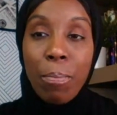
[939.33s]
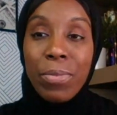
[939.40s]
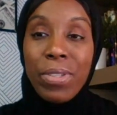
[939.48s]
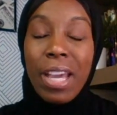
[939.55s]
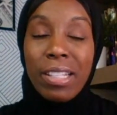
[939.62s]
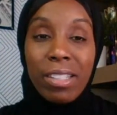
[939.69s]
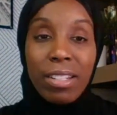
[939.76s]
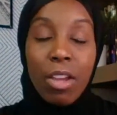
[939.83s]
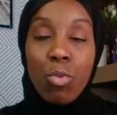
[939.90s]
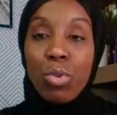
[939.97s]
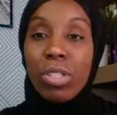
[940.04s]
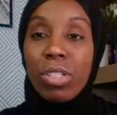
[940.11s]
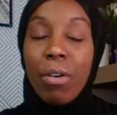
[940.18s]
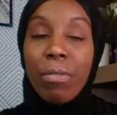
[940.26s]
Yesterday
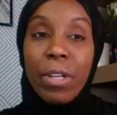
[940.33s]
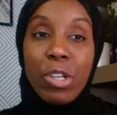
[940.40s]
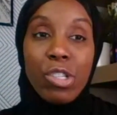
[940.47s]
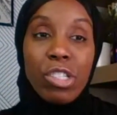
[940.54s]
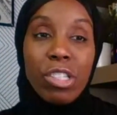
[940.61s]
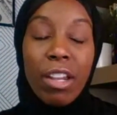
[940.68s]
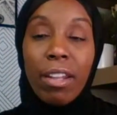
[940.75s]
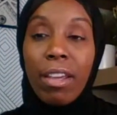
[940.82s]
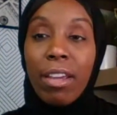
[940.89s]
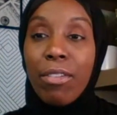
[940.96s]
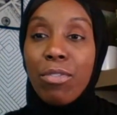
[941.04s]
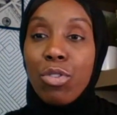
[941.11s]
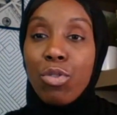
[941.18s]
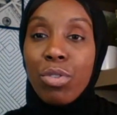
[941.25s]
was Self-Care Sunday.
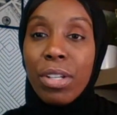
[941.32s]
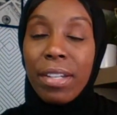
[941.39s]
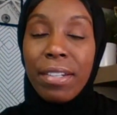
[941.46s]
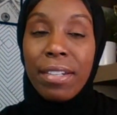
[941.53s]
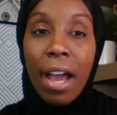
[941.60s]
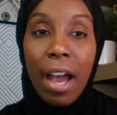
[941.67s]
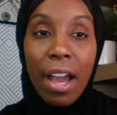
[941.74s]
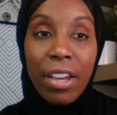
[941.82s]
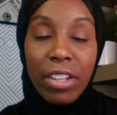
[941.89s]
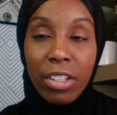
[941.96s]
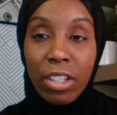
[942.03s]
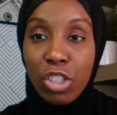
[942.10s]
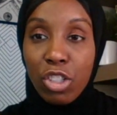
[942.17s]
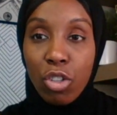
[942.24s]
If you did not
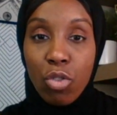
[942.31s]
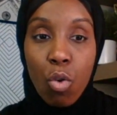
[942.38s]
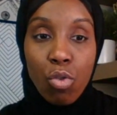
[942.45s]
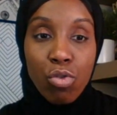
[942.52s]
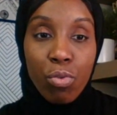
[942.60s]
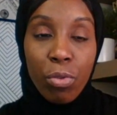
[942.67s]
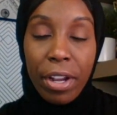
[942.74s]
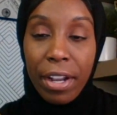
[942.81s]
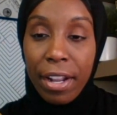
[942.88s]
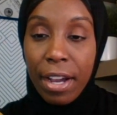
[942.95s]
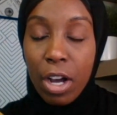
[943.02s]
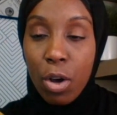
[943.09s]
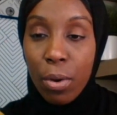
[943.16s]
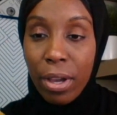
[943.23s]
get your goals written
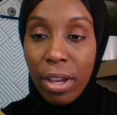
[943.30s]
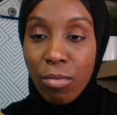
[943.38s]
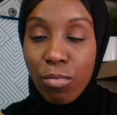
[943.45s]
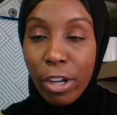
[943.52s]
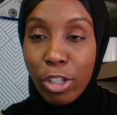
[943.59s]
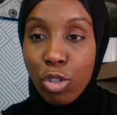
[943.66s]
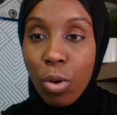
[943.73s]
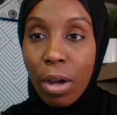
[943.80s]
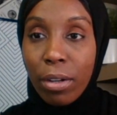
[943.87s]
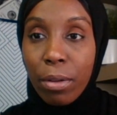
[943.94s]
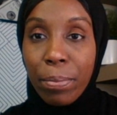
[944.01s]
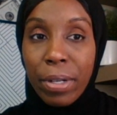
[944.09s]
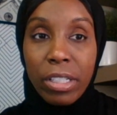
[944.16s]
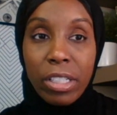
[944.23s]
out and write you out a
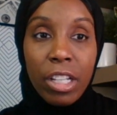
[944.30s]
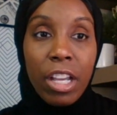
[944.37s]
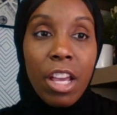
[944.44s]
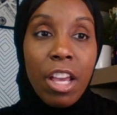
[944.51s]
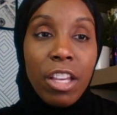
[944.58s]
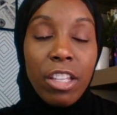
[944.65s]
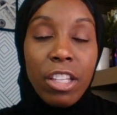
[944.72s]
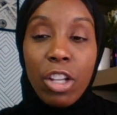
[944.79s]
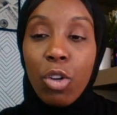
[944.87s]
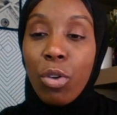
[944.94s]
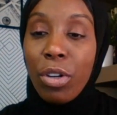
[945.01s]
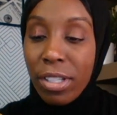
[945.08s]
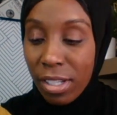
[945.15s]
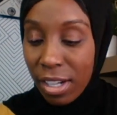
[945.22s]
budget, get on
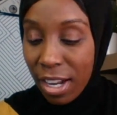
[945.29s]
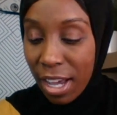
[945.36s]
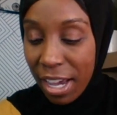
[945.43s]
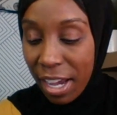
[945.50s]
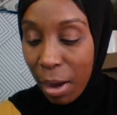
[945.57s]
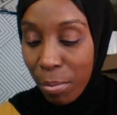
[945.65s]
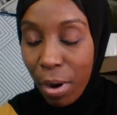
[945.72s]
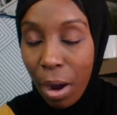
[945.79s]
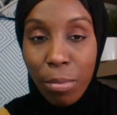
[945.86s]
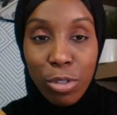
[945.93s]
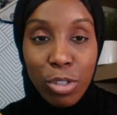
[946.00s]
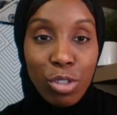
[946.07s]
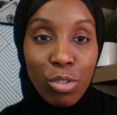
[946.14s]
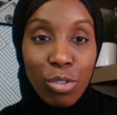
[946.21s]
it tonight. I
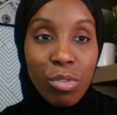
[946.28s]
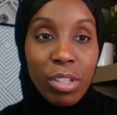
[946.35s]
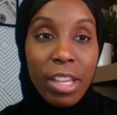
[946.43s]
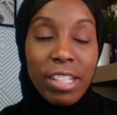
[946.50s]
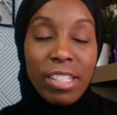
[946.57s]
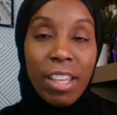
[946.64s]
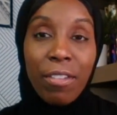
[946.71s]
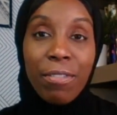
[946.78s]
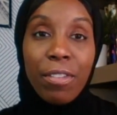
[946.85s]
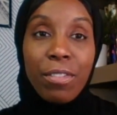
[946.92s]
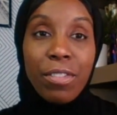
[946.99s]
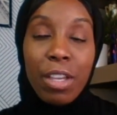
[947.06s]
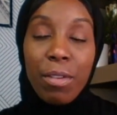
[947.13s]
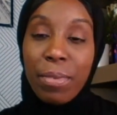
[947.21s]
promise you, it takes
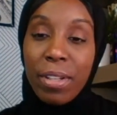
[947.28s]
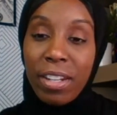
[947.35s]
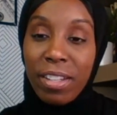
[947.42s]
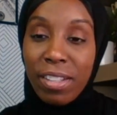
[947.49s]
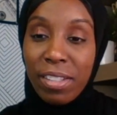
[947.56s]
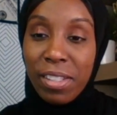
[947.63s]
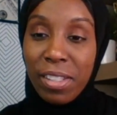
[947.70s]
15 minutes.